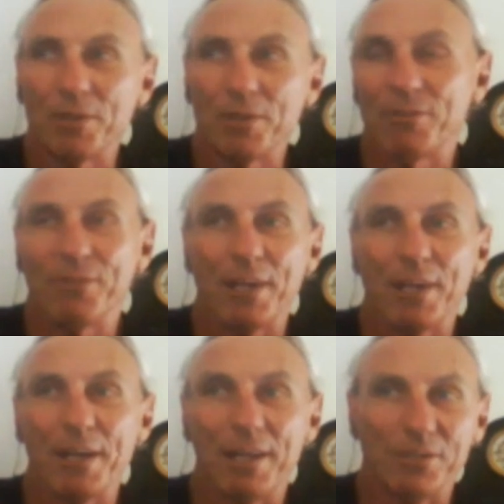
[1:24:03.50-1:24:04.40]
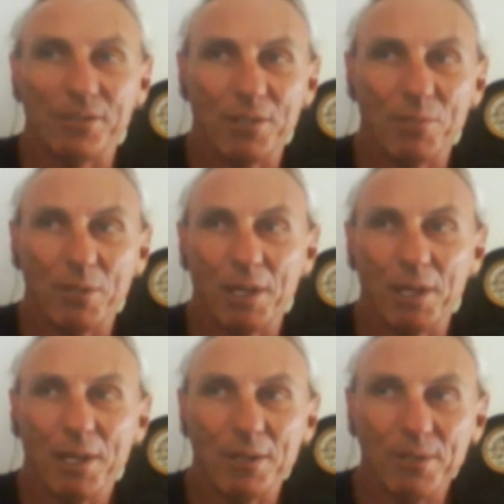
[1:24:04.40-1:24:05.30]
Two different kinds of
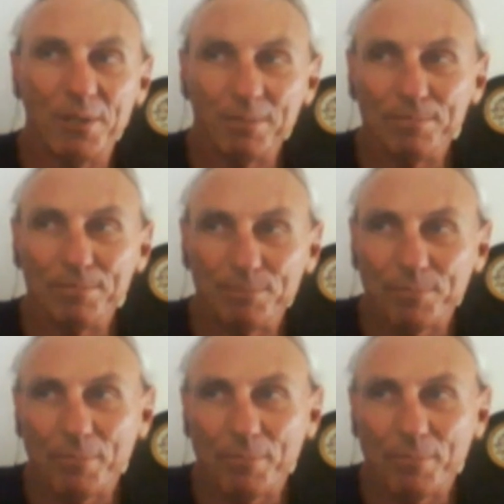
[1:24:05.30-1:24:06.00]
technology working here.